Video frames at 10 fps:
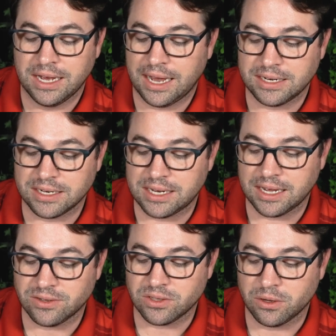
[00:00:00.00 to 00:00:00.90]
and
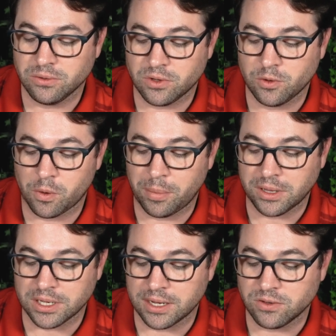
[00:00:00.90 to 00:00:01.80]
detest those who
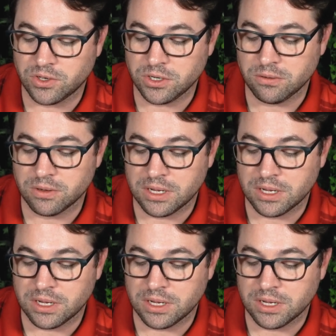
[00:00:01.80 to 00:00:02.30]
rebel against you?